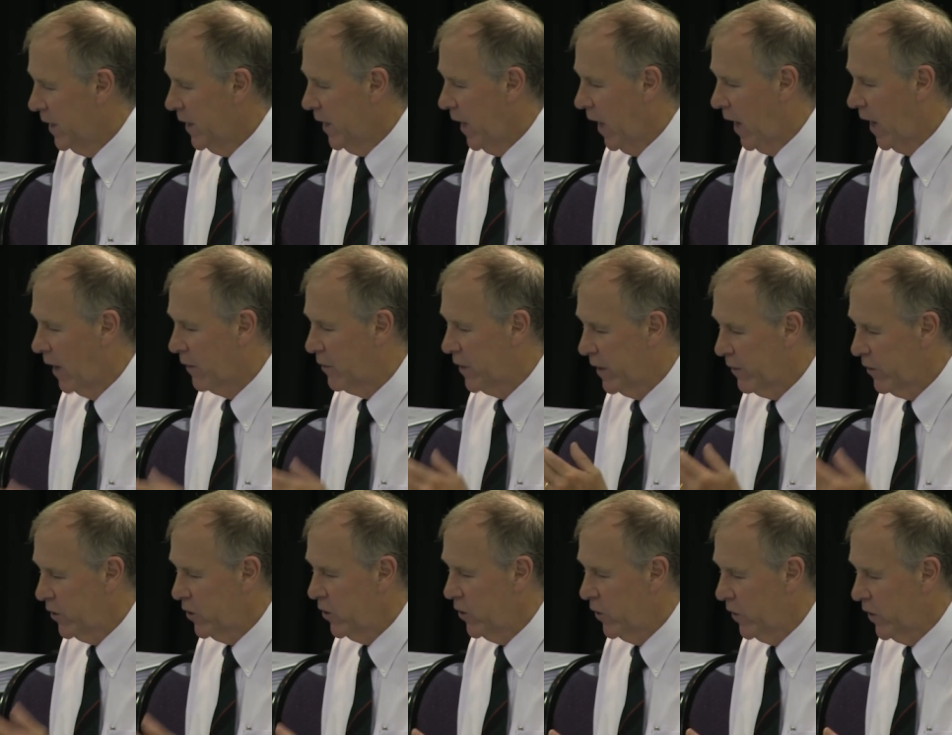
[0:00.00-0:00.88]
And I've
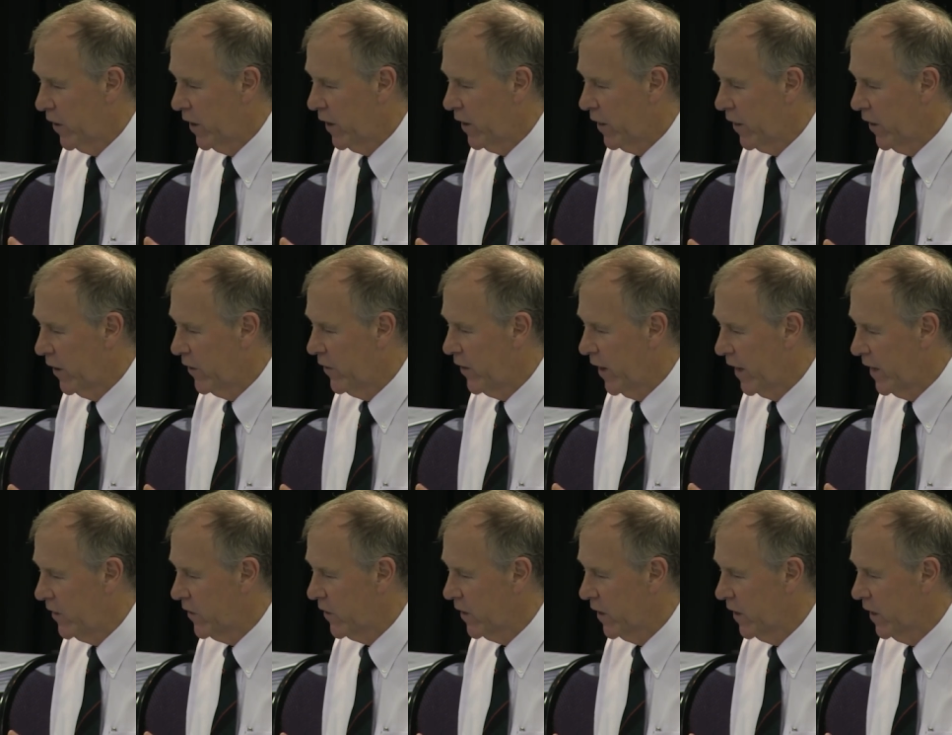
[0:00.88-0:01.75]
given you the, the
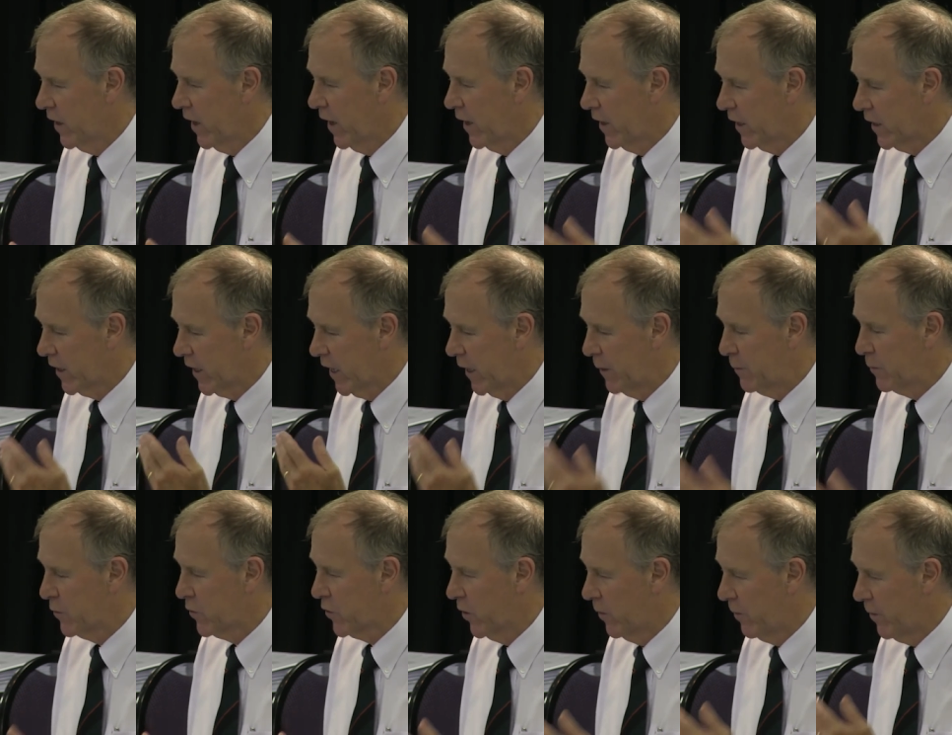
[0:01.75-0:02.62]
data, and it
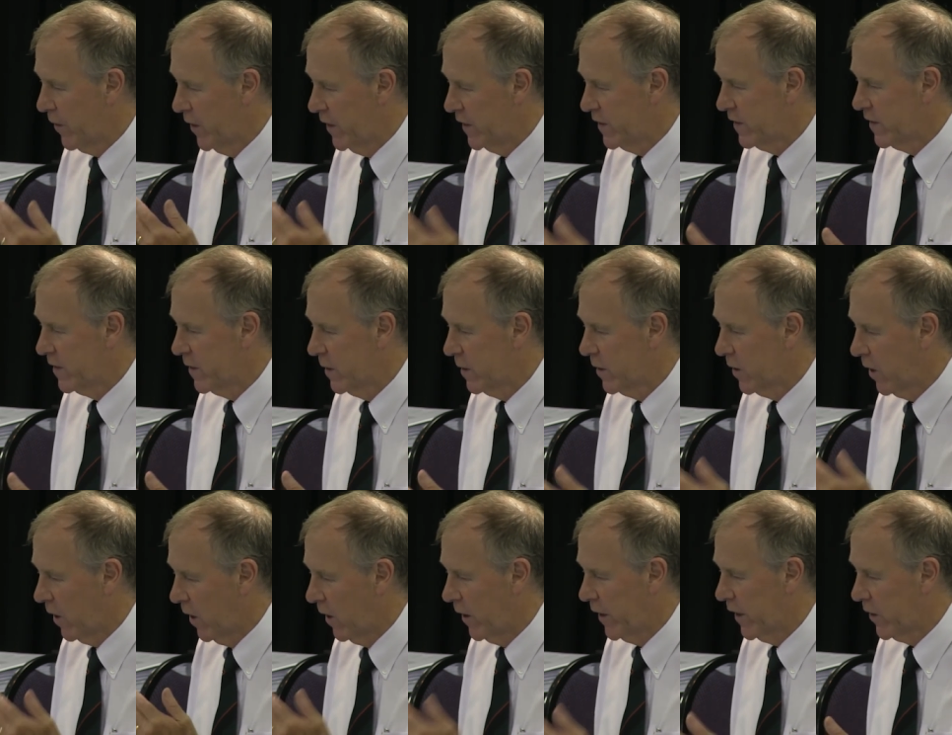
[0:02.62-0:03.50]
comes from this
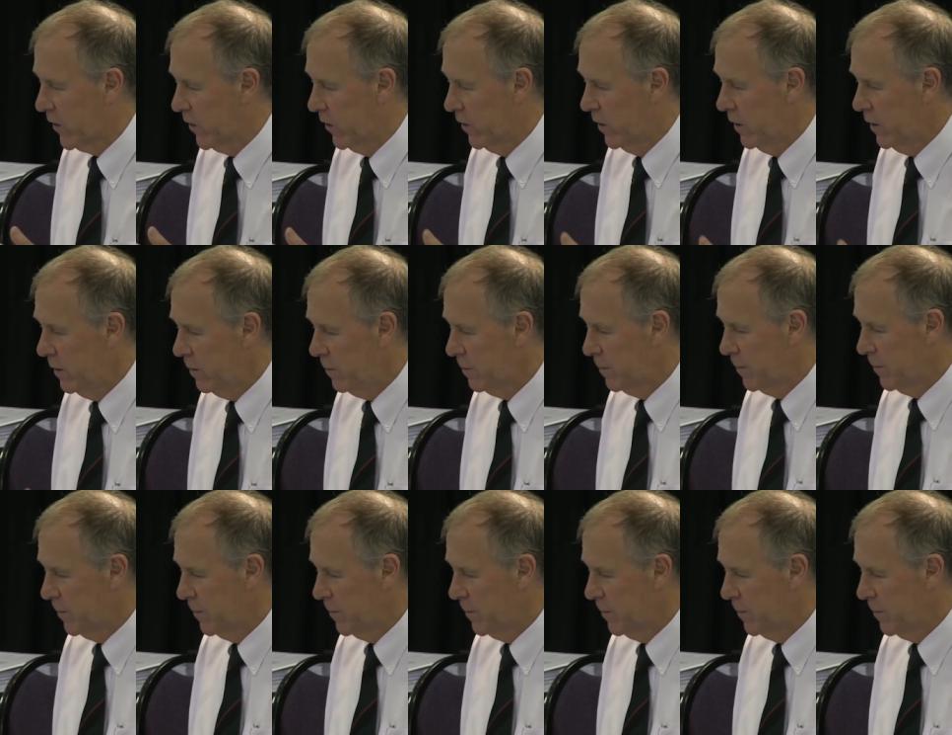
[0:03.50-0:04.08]
article.